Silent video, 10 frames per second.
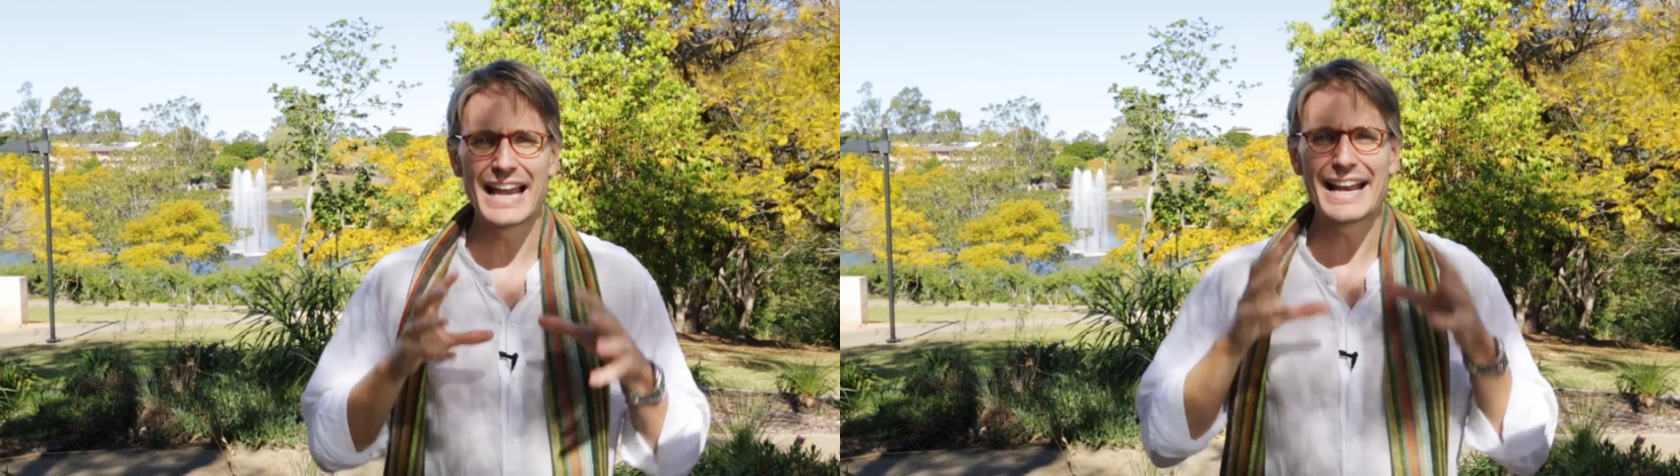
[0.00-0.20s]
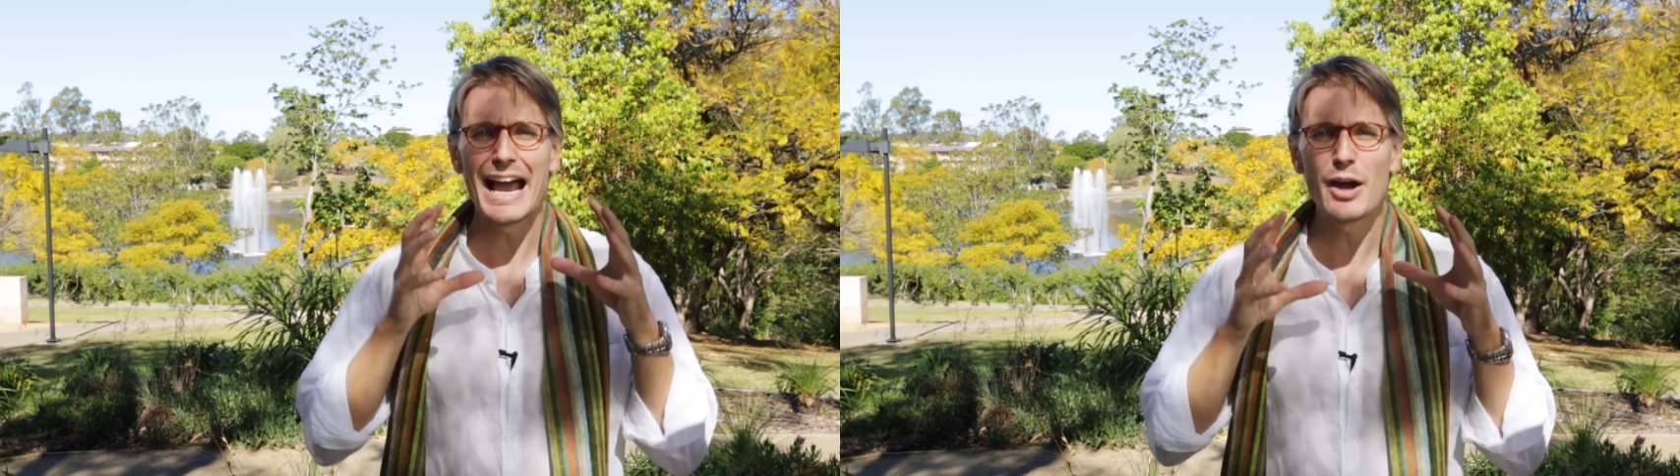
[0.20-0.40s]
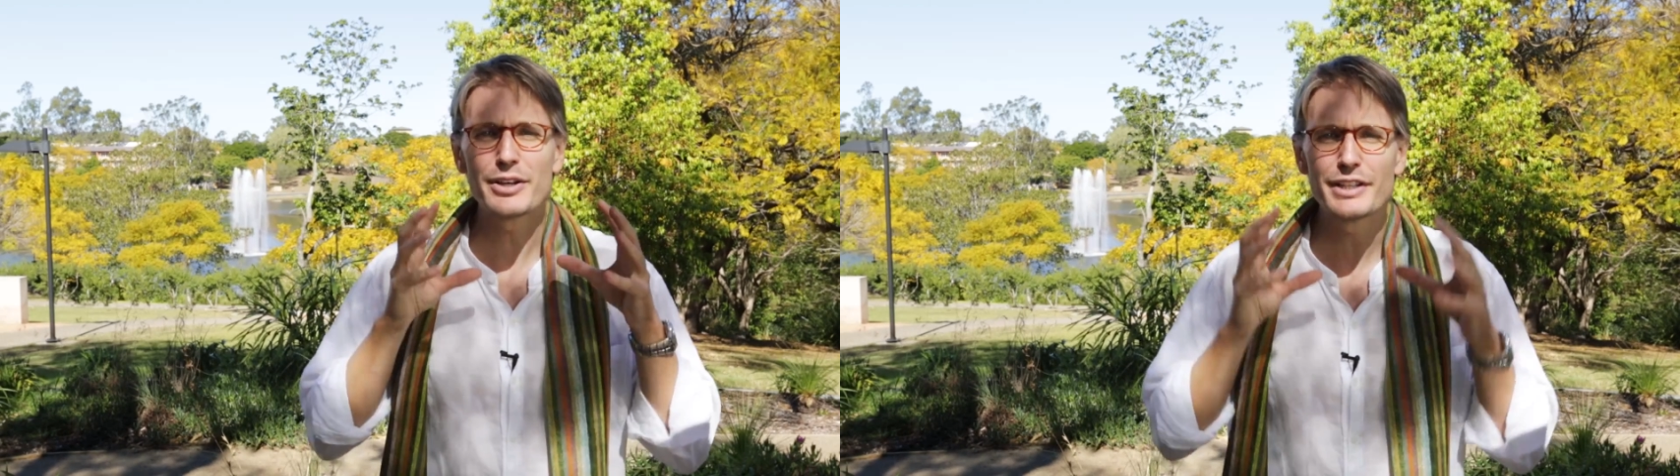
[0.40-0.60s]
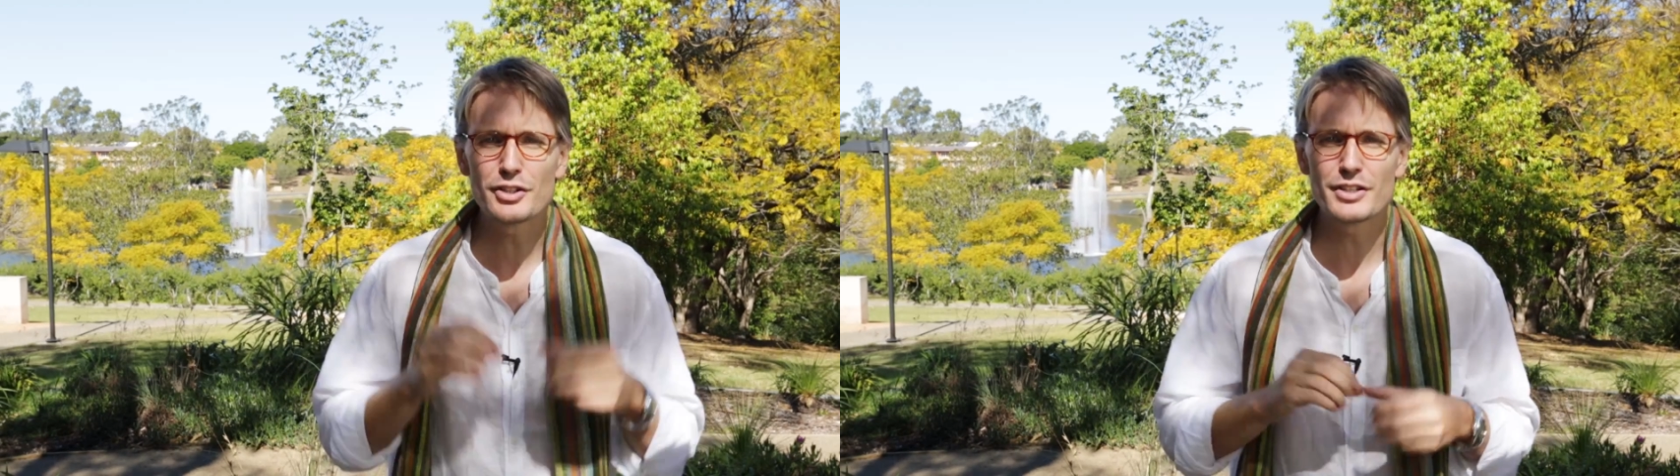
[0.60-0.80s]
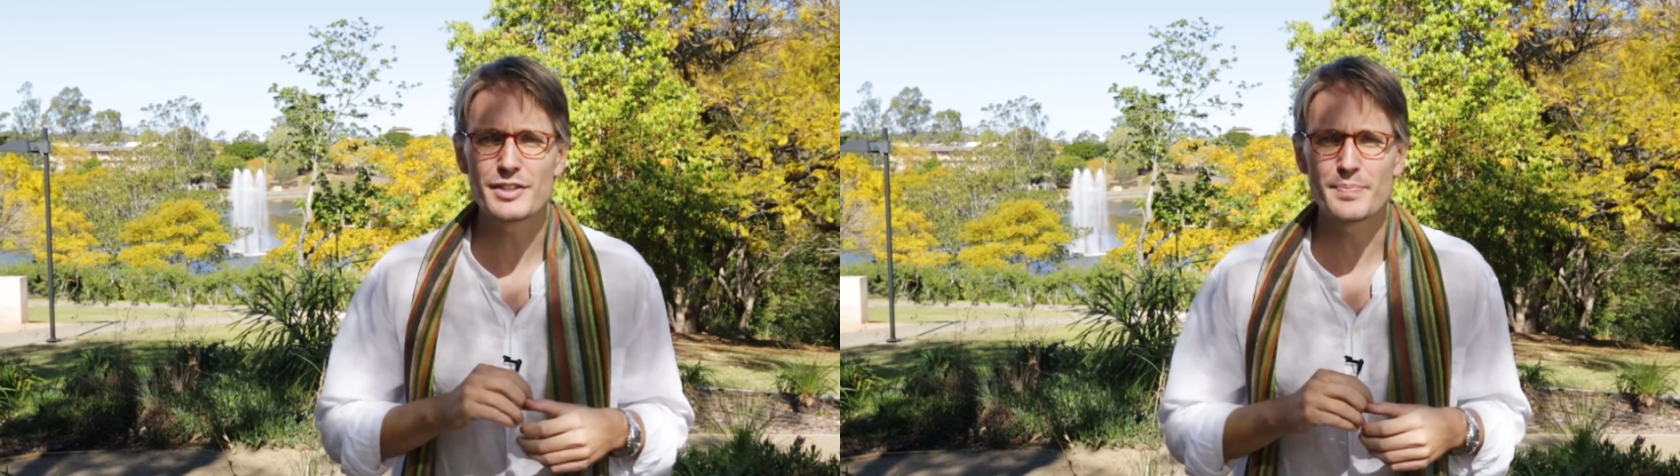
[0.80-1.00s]
and how
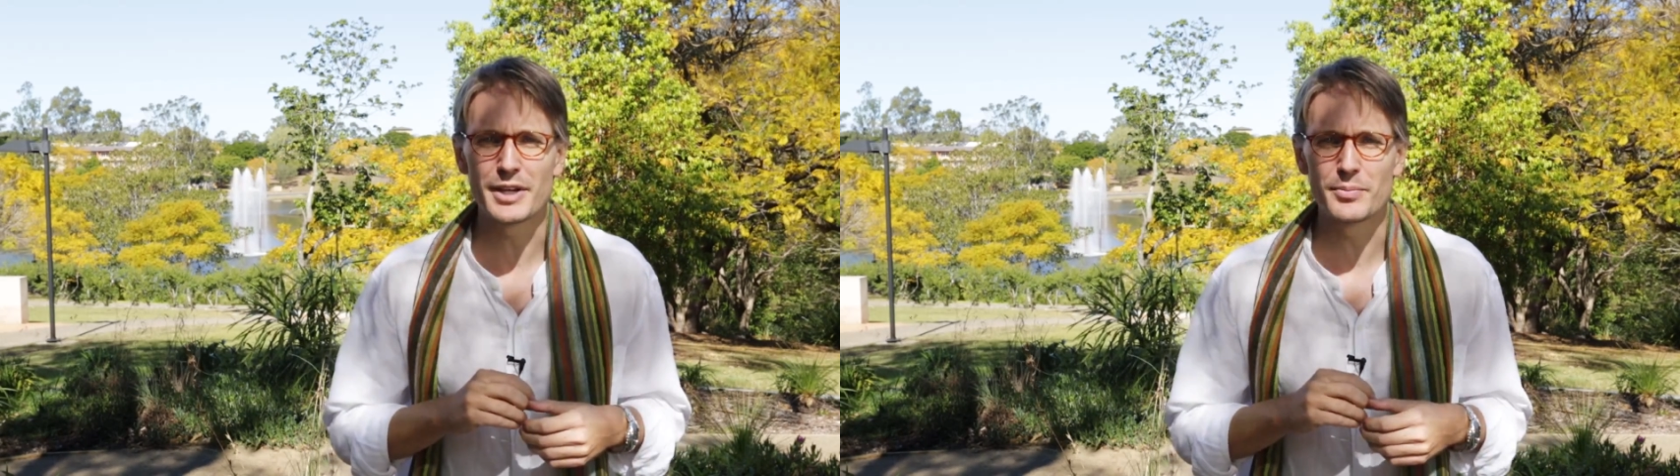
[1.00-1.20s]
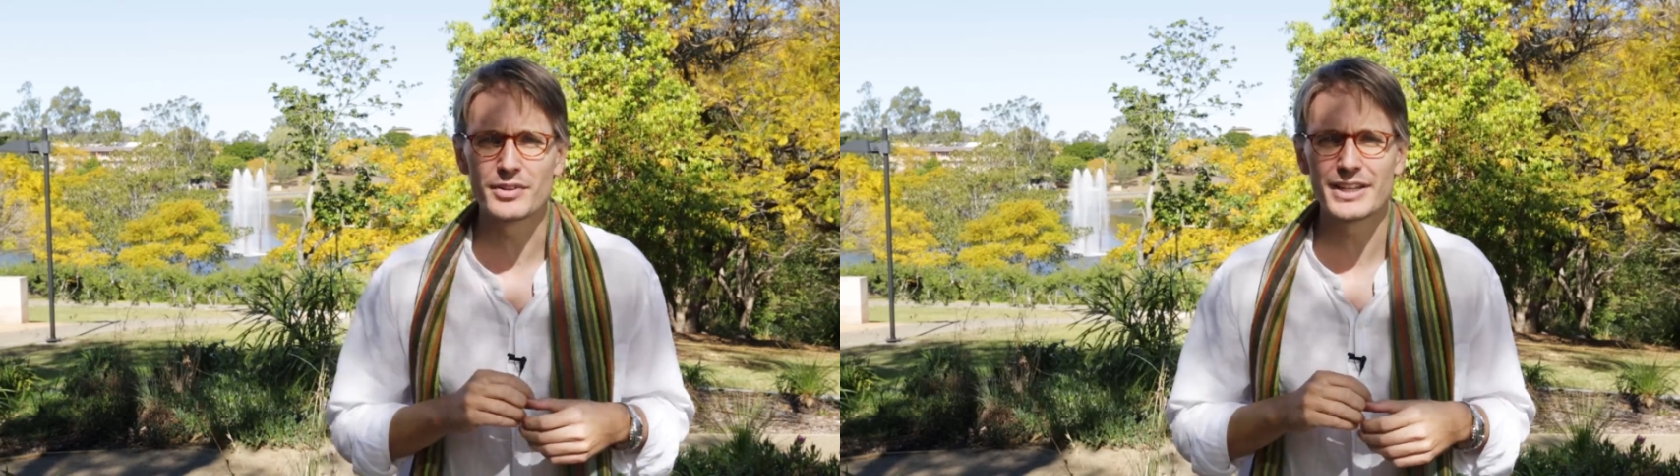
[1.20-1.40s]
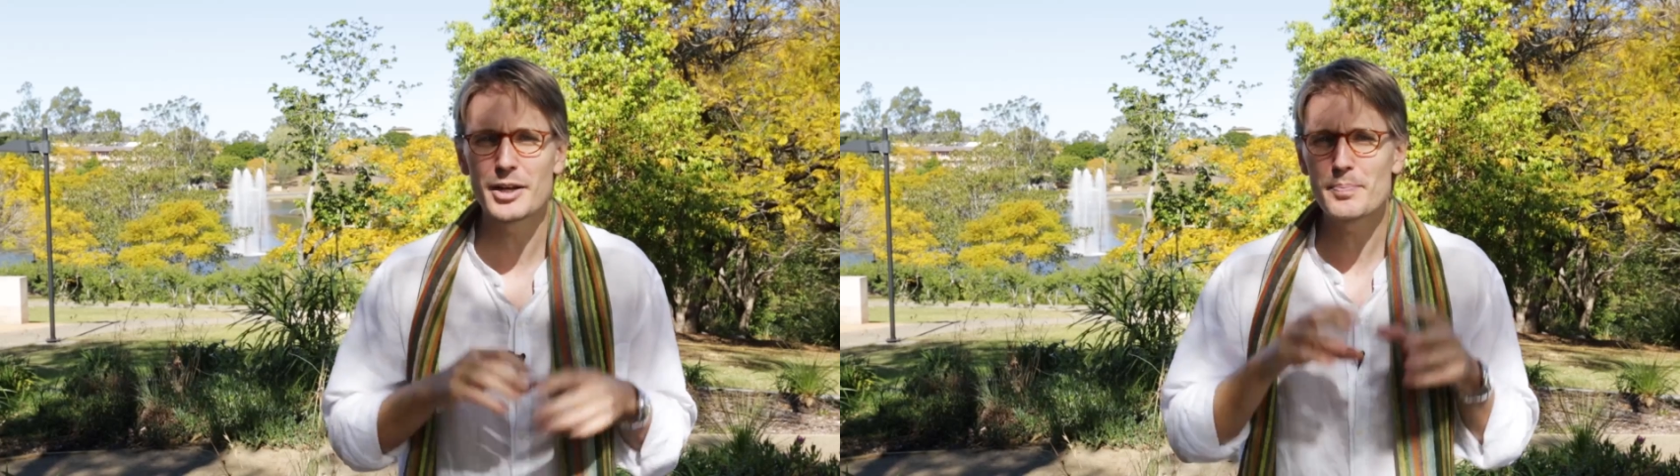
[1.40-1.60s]
Indigenous people in a